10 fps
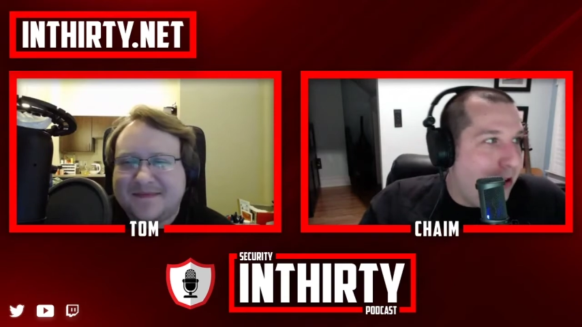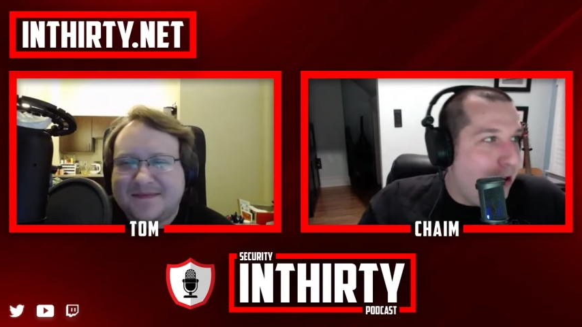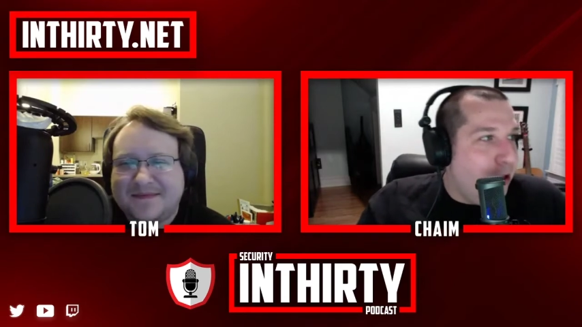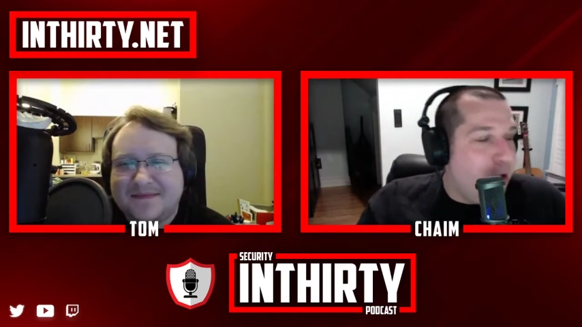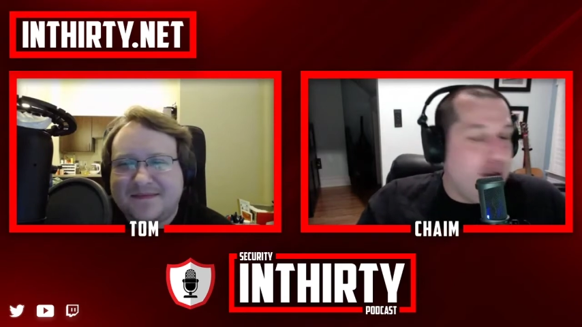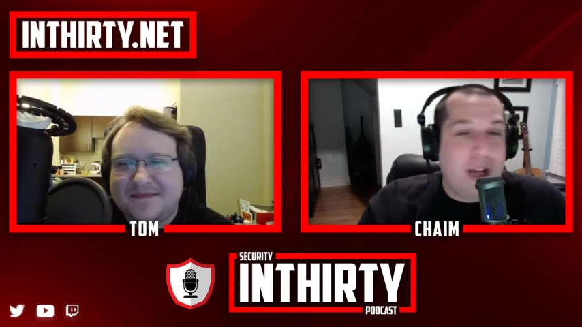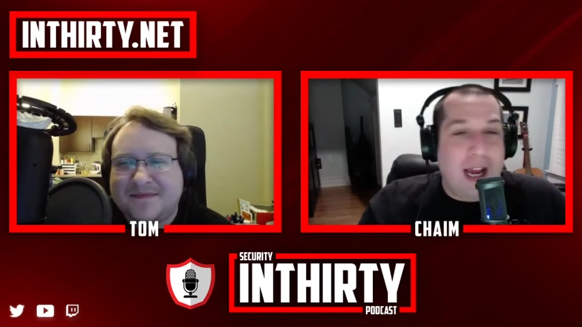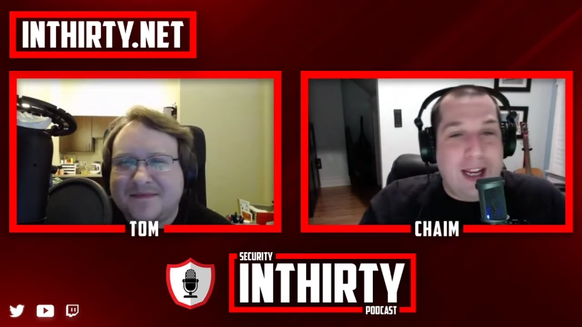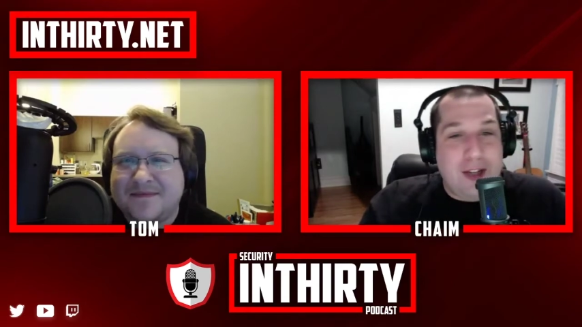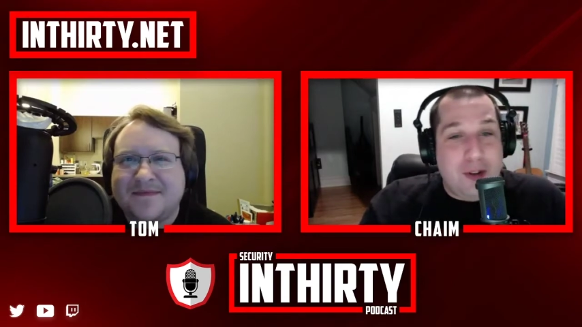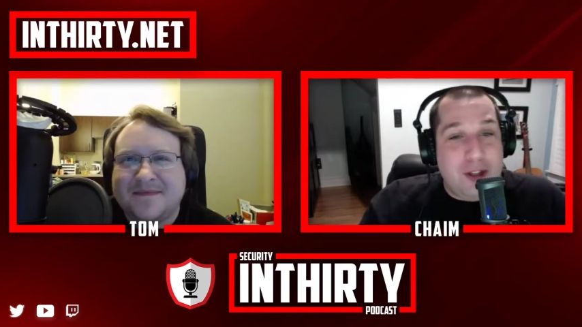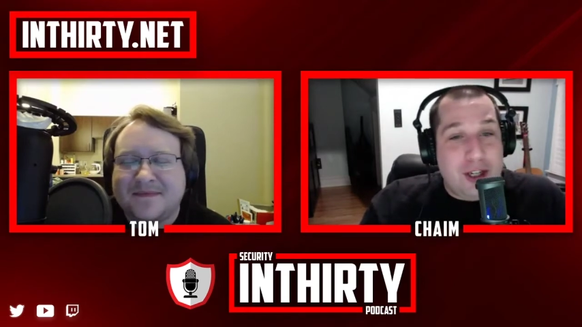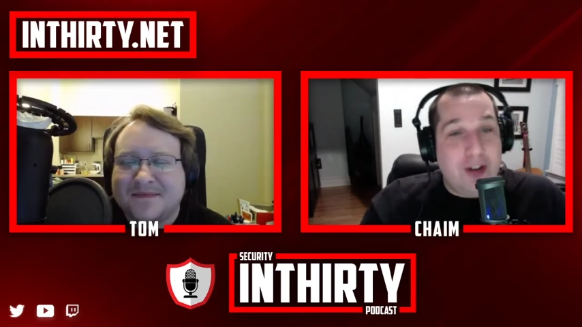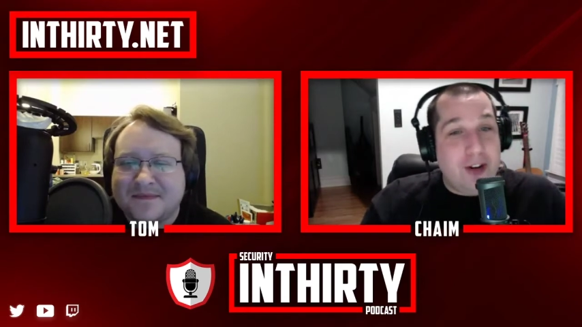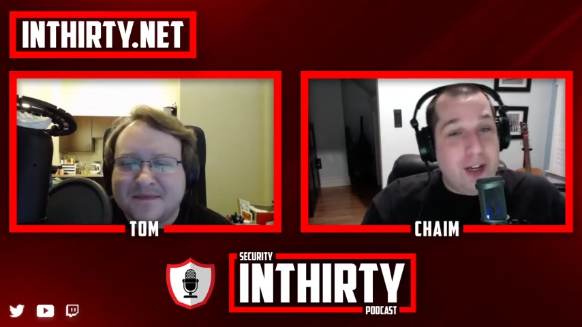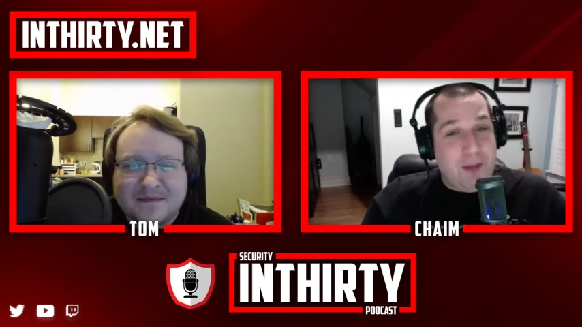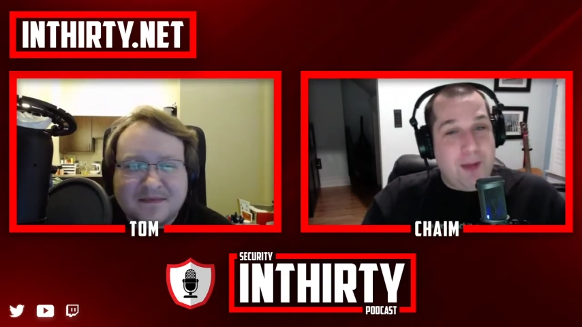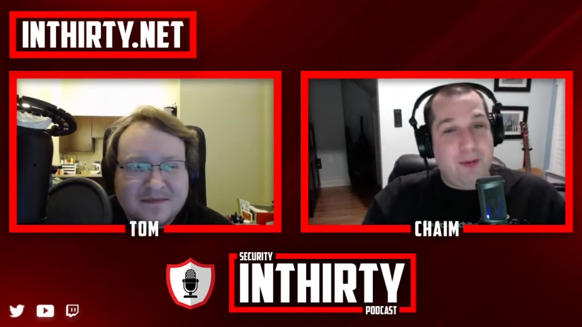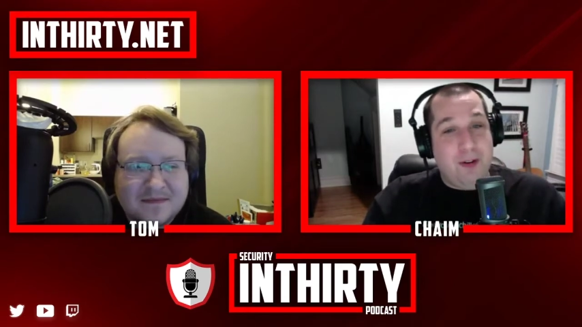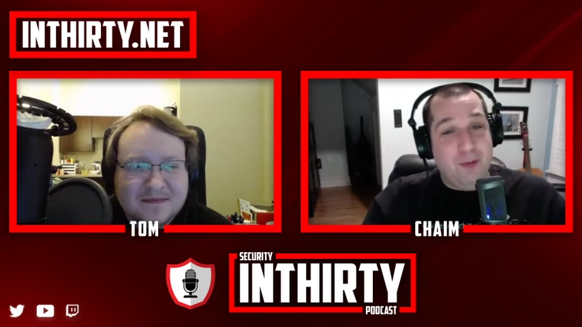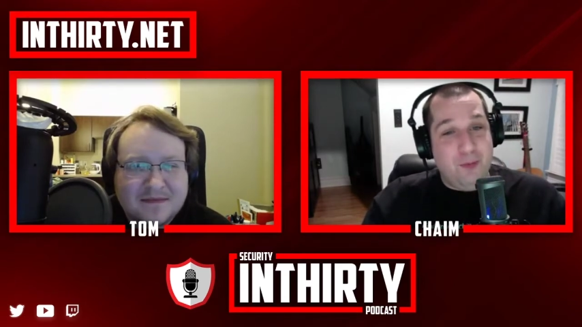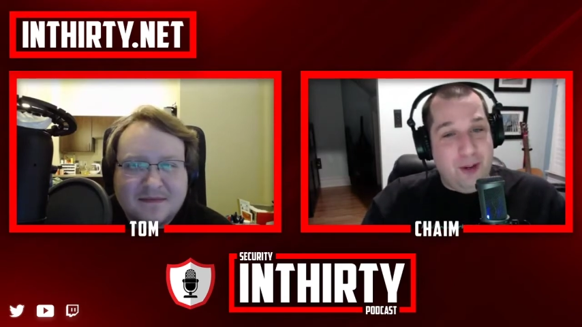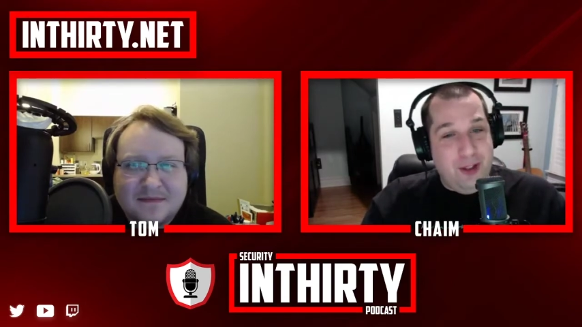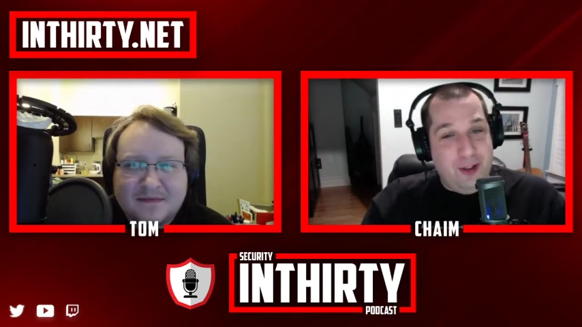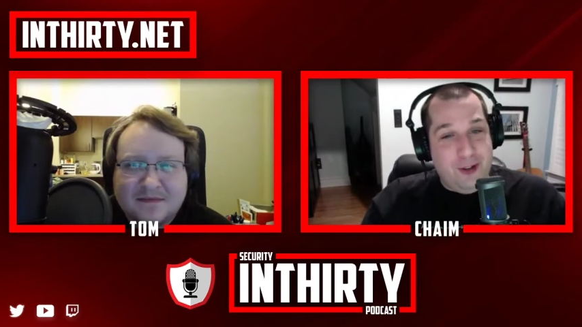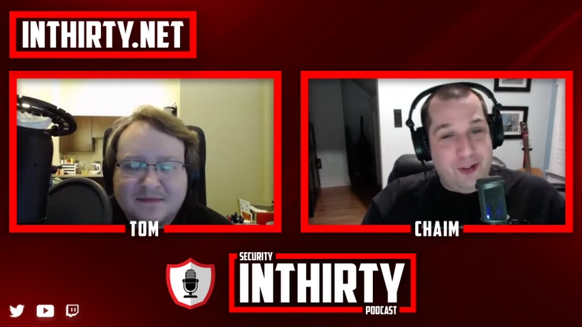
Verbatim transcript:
Speaker 1: there's i guess all the security people are really just